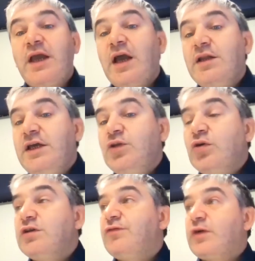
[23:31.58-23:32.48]
And in
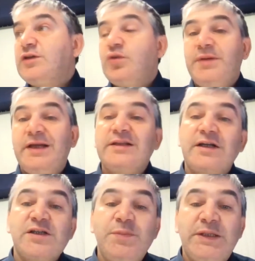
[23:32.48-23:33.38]
order for it to be
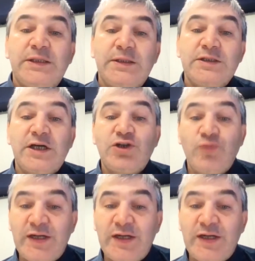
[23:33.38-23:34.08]
retransmitted in such